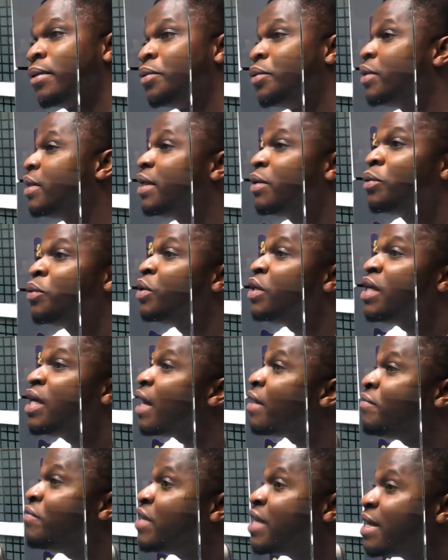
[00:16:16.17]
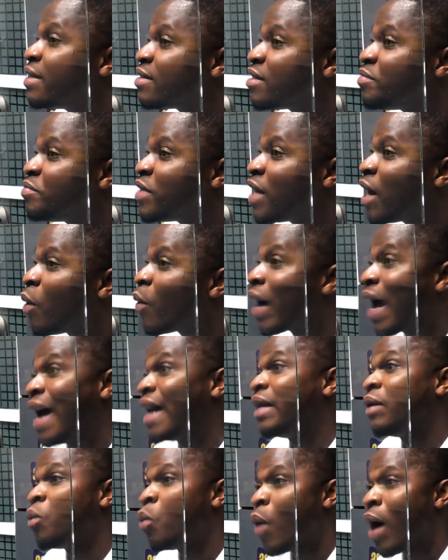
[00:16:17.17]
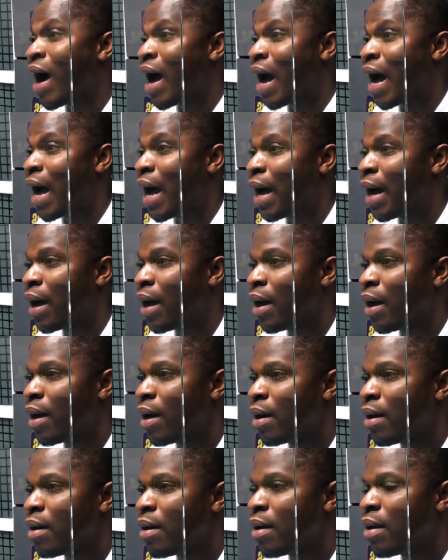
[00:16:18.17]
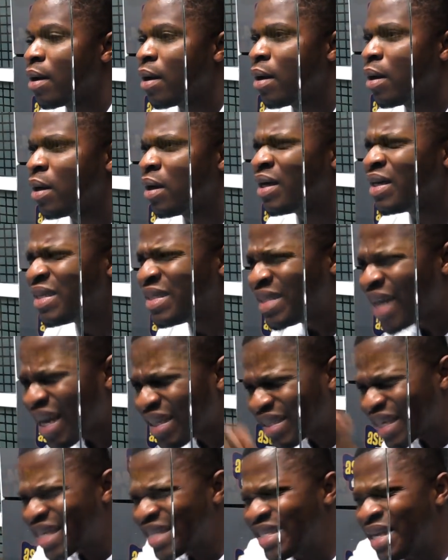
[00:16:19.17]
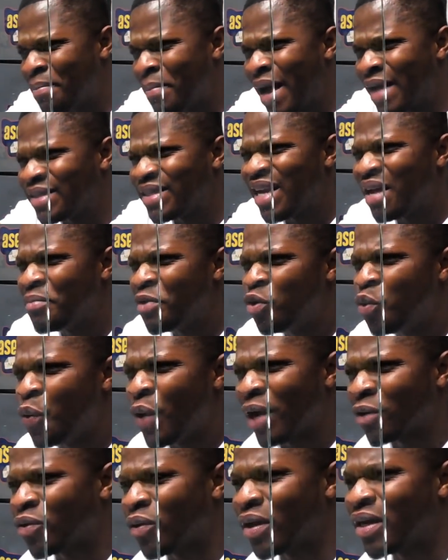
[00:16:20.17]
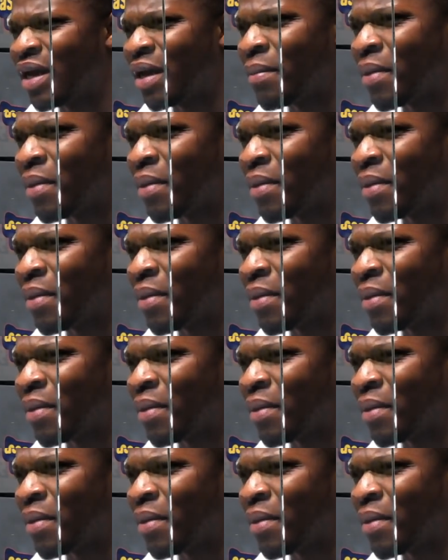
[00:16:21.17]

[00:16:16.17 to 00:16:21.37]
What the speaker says: Oni evidence bi oka ne wa. That is the Martin Amidu we are talking